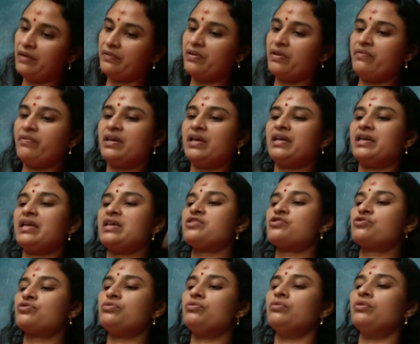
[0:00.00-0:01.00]
have given it
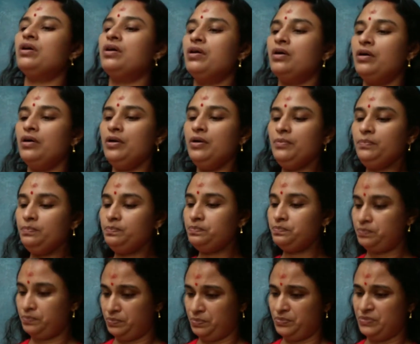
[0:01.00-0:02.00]
as two.
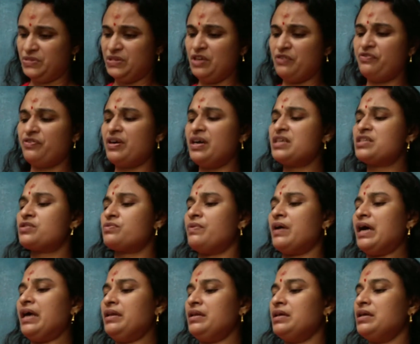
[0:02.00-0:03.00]
The first
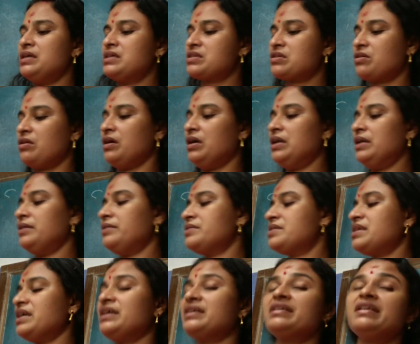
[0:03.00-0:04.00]
one is
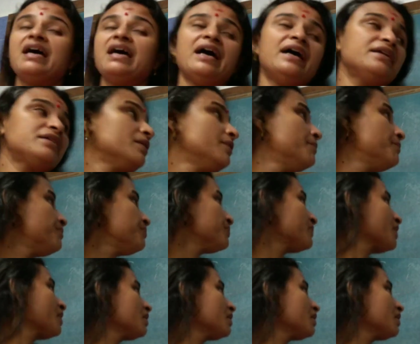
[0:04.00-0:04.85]
said that